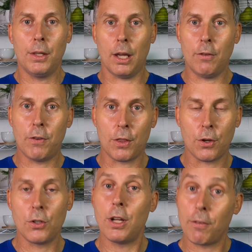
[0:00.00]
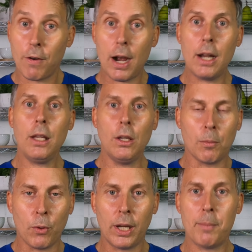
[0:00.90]
Then for Thursday, Friday, you
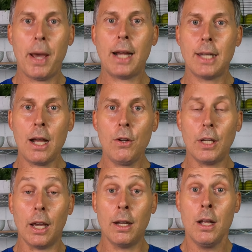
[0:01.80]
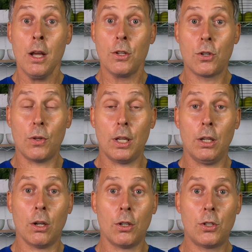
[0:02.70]
bring it back down again so that
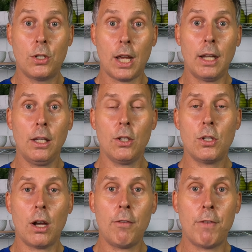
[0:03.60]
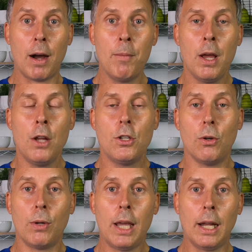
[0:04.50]
you're setting yourself up
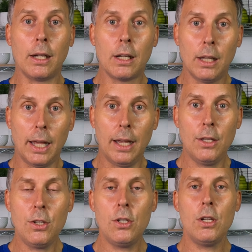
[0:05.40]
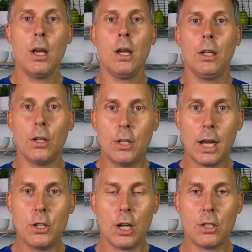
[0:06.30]
to, again, cleanse your
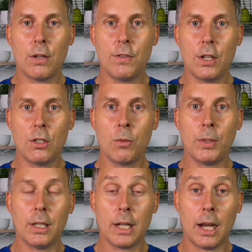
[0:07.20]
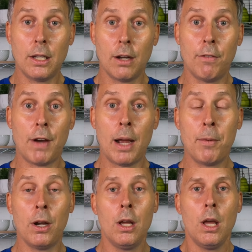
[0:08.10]
digestive system with the dietary
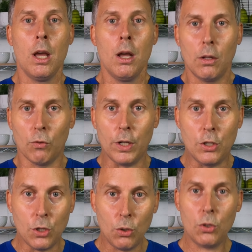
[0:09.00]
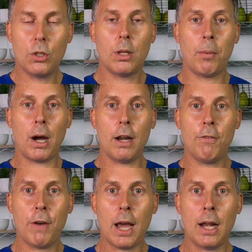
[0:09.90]
fiber, reduce the body
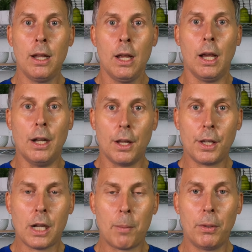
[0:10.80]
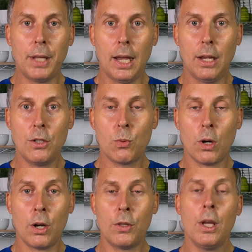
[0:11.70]
fat another couple days
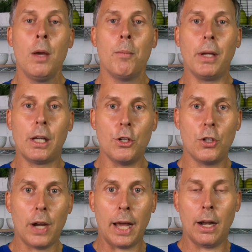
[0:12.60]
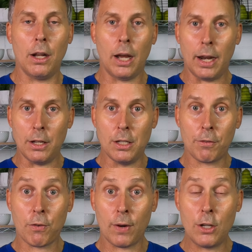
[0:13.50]
worth because you're at a, at a
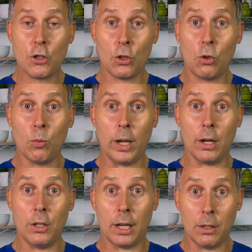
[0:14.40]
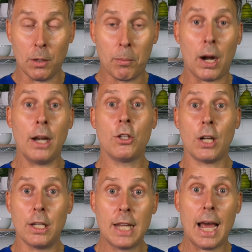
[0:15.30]
differential where your, your body's
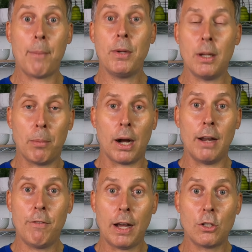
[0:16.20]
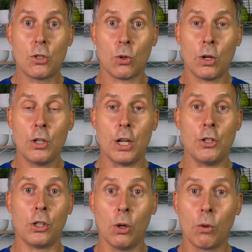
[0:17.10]
going to tap into body fat storage
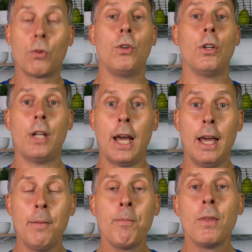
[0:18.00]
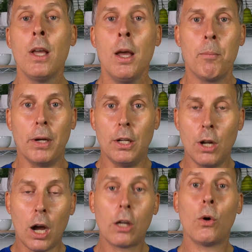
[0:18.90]
as you go through your day, but you're
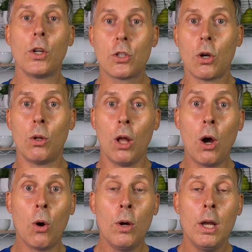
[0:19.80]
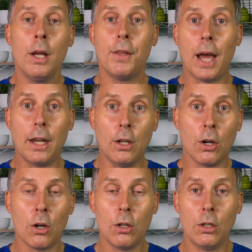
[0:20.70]
not going so low that
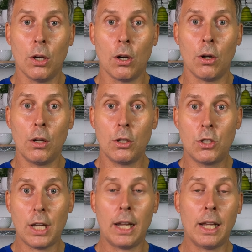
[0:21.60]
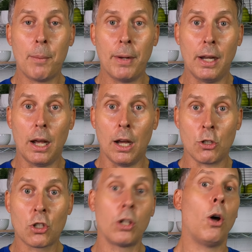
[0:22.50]
you're, you're setting up an, a
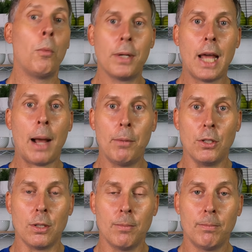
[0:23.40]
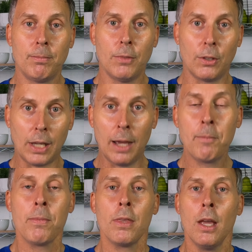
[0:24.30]
slow metabolism.
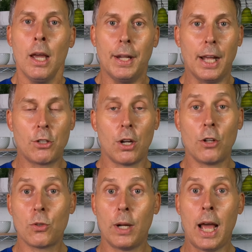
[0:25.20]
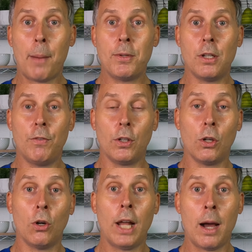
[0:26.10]
Okay? And that's also what happens if you
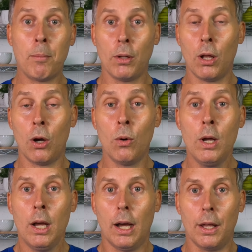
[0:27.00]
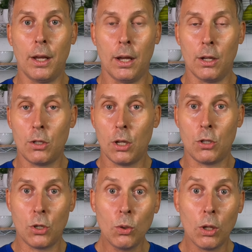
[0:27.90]
go down below, uh, uh
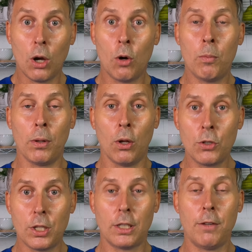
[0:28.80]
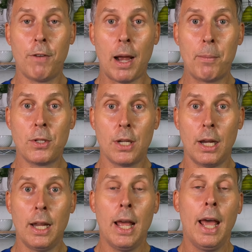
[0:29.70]
too low, below
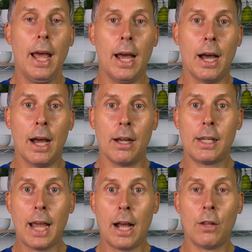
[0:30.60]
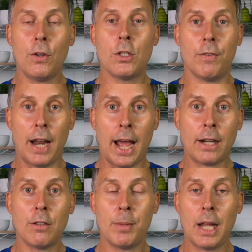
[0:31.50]
65% uh, calories of an
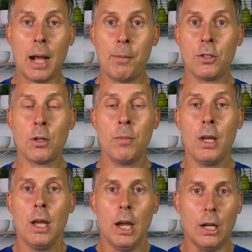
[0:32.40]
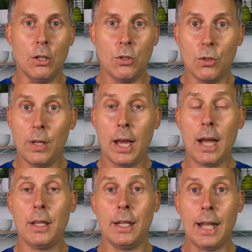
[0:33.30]
active metabolism, and you do
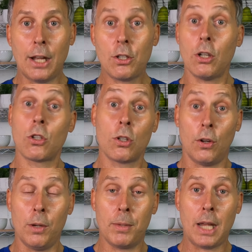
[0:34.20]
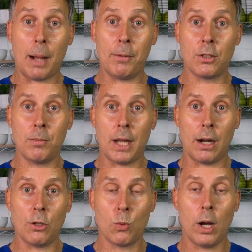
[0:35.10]
that, then that's going to slow your metabolism
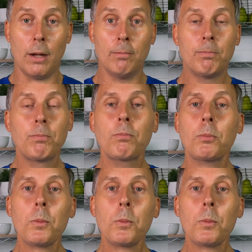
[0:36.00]
down as well.